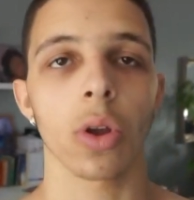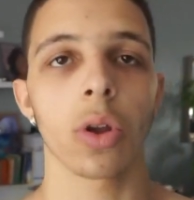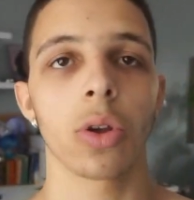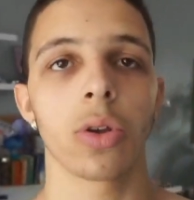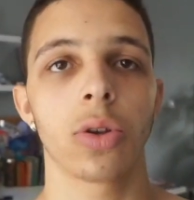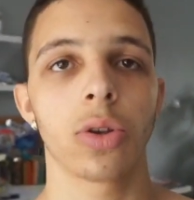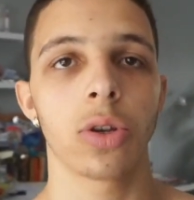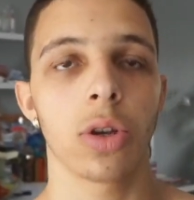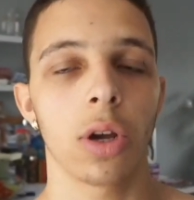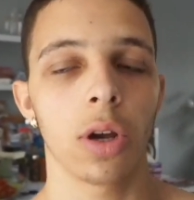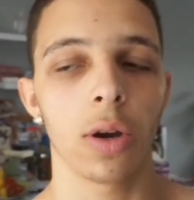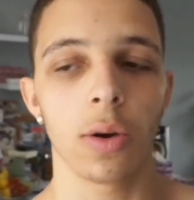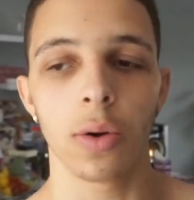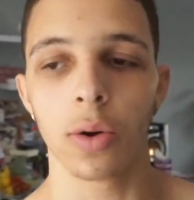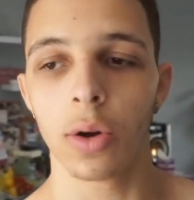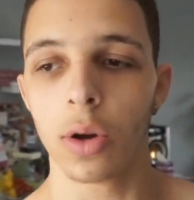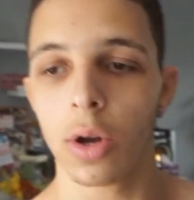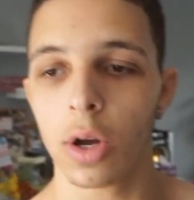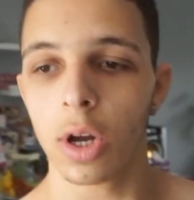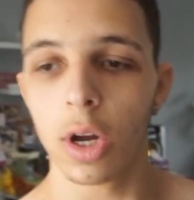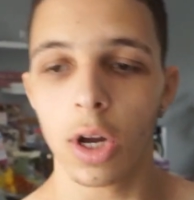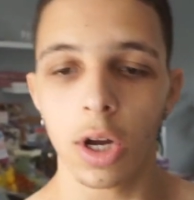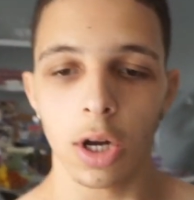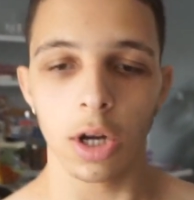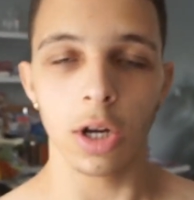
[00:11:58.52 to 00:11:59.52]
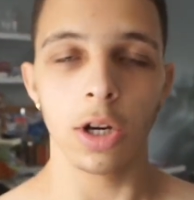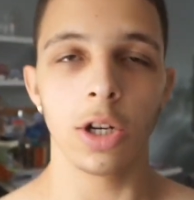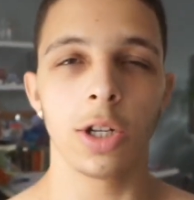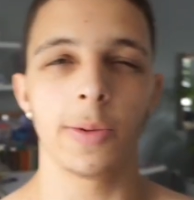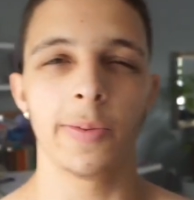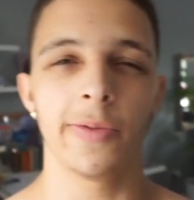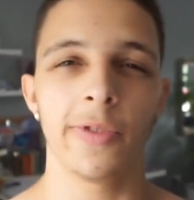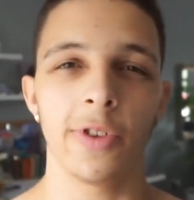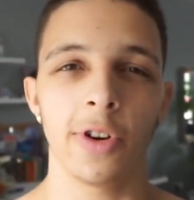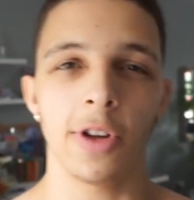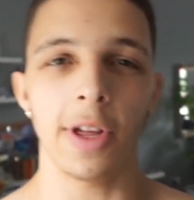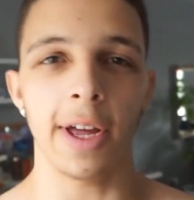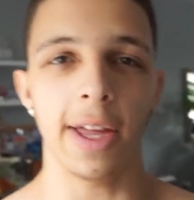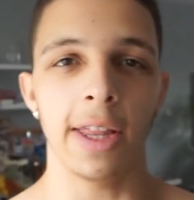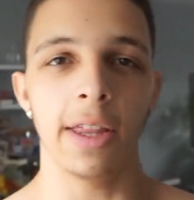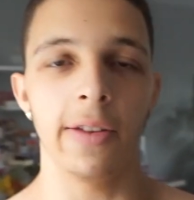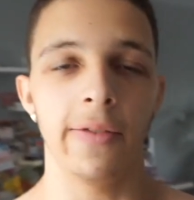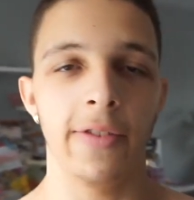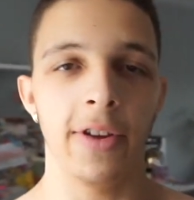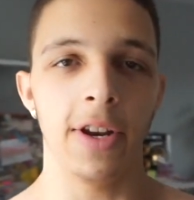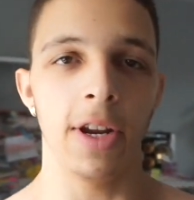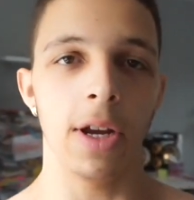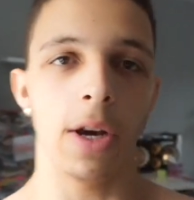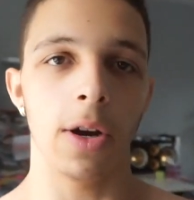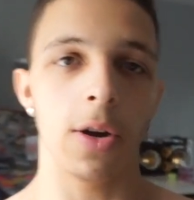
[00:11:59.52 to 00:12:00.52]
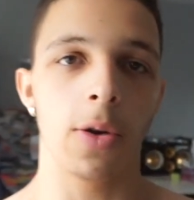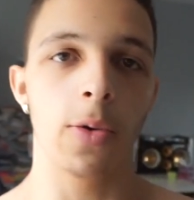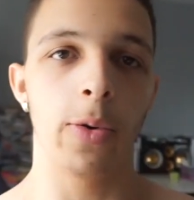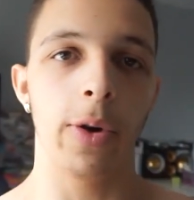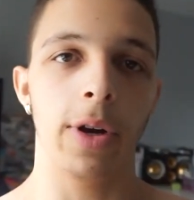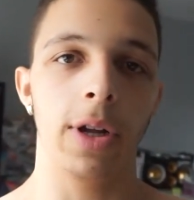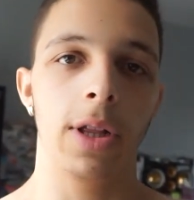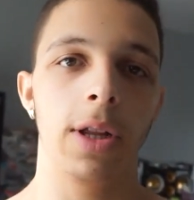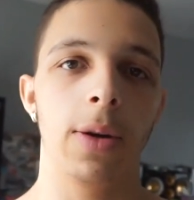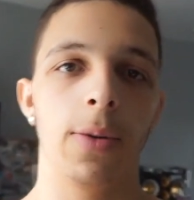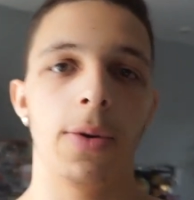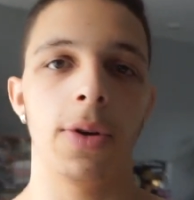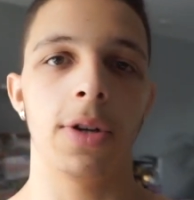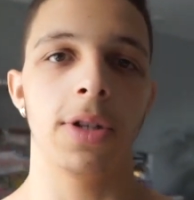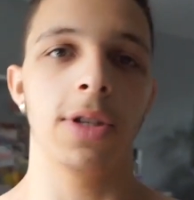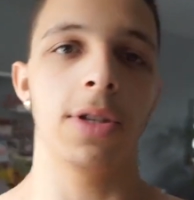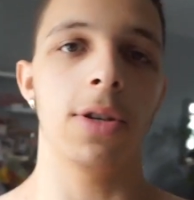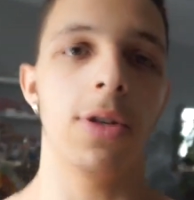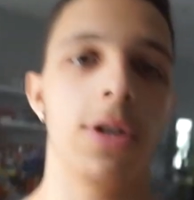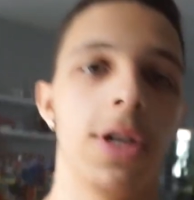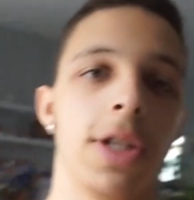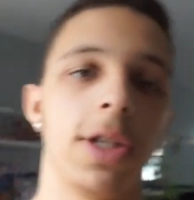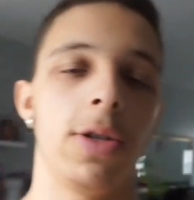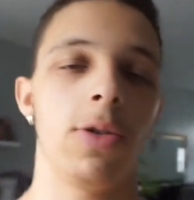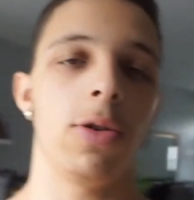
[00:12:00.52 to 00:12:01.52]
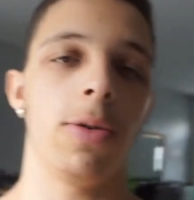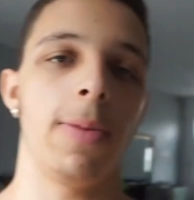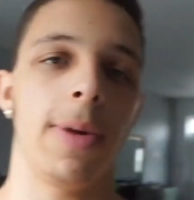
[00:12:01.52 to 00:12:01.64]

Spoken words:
So just before I end the video, I quickly want to talk to you